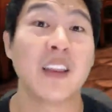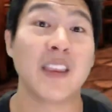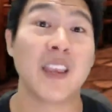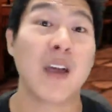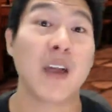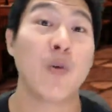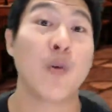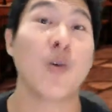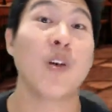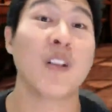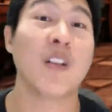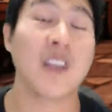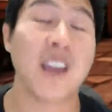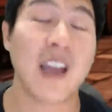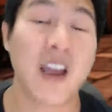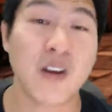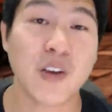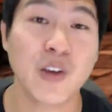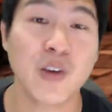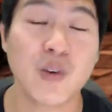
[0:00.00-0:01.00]
That will
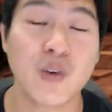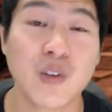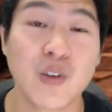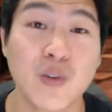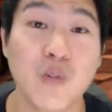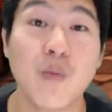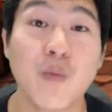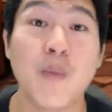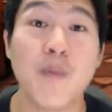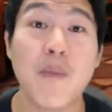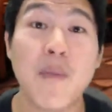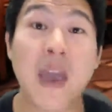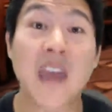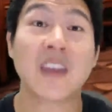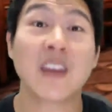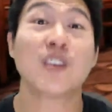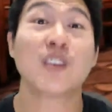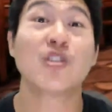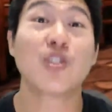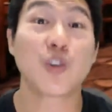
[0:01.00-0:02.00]
allow you to
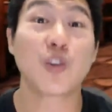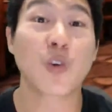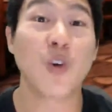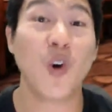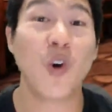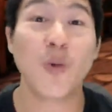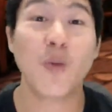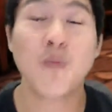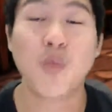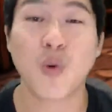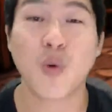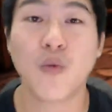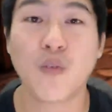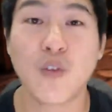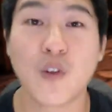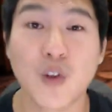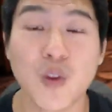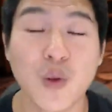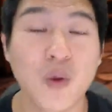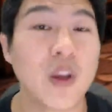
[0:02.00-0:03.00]
manage your own
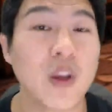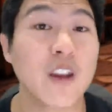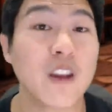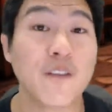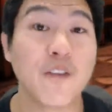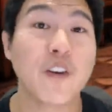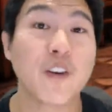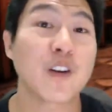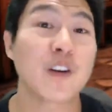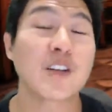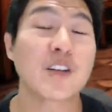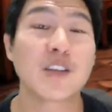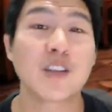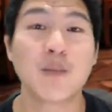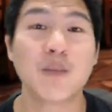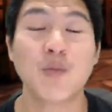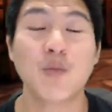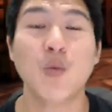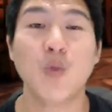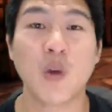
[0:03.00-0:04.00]
portfolio in a very
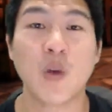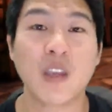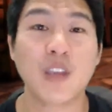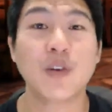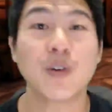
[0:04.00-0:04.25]
simple way.